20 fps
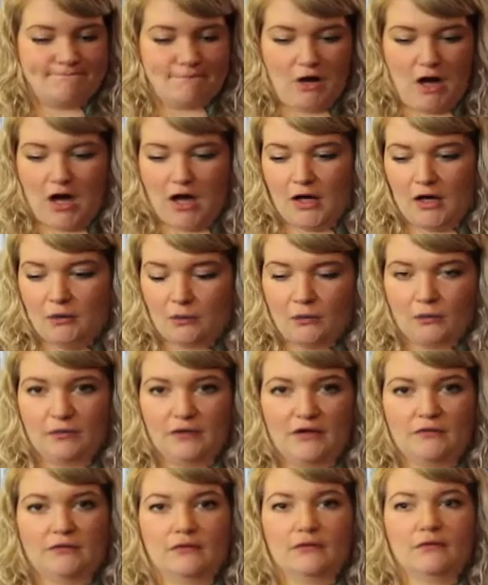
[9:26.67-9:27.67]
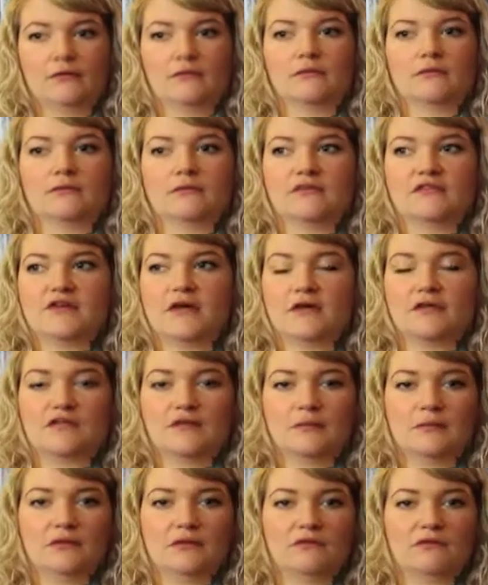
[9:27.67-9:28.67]
I will never tell
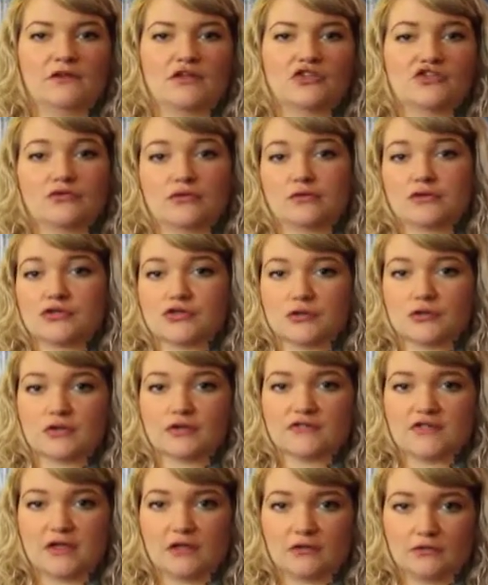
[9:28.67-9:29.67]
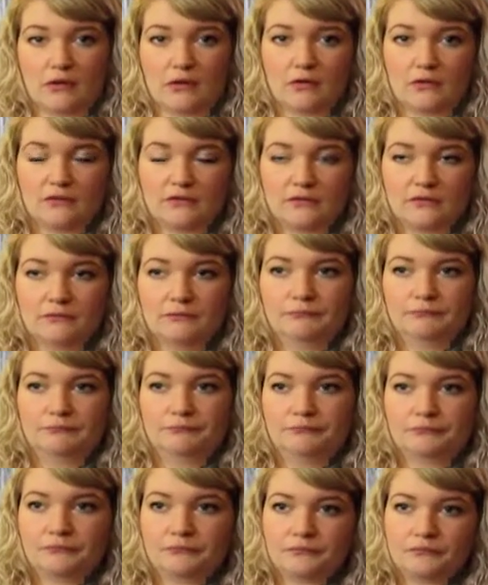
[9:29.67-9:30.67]
someone if they should or shouldn't take drugs.
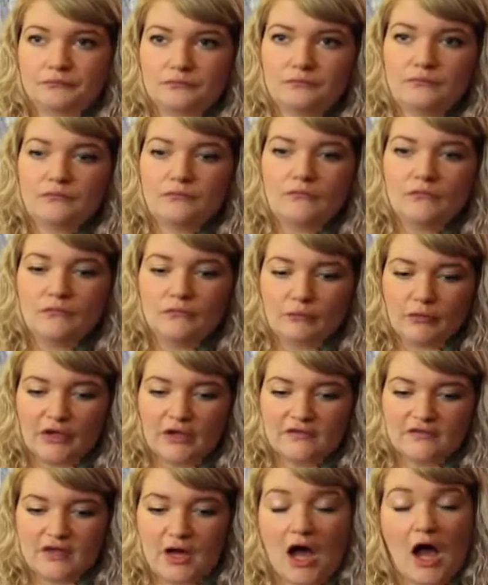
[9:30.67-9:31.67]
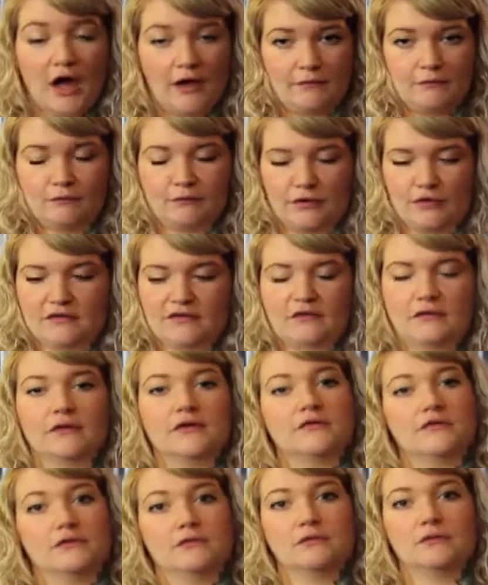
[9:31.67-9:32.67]
But I personally
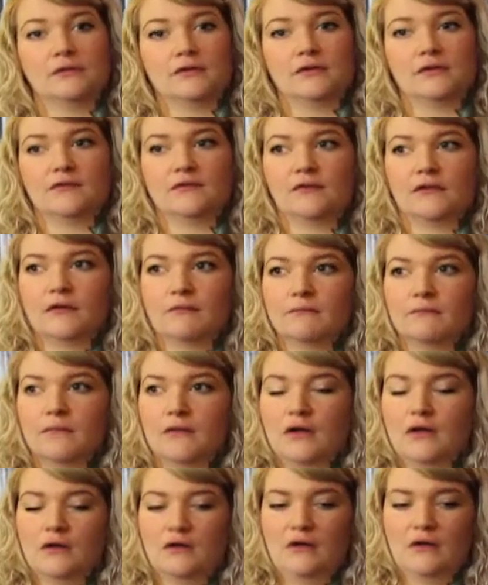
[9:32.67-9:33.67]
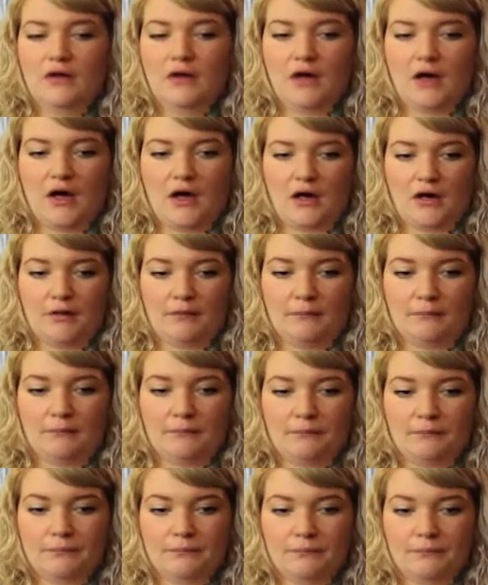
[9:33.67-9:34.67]
do believe in them. Um,
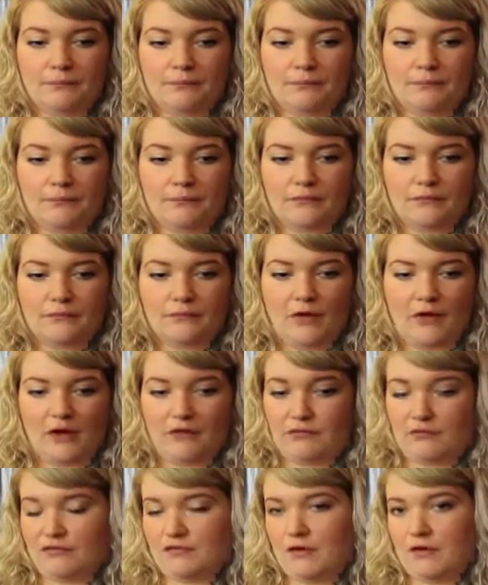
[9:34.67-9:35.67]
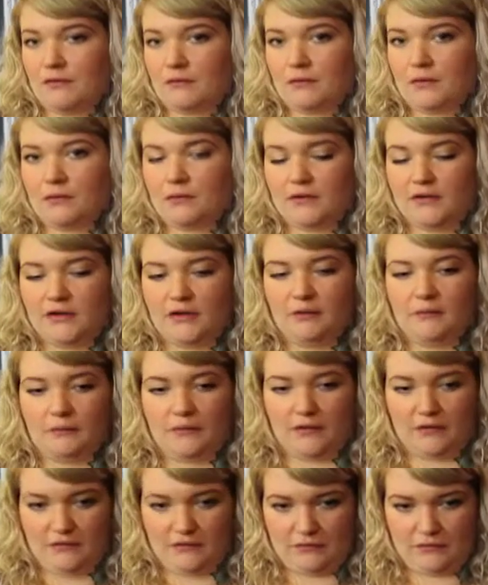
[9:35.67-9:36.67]
I haven't found the right one yet,
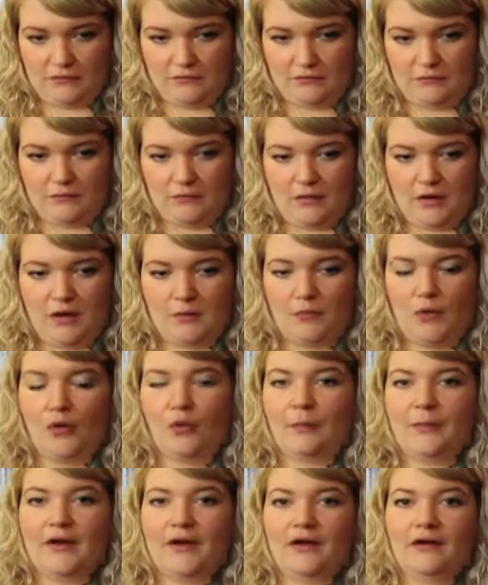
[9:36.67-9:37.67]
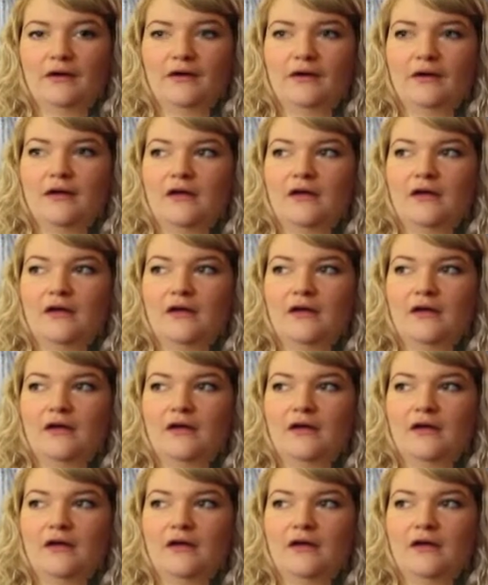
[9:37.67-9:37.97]
but I'm hoping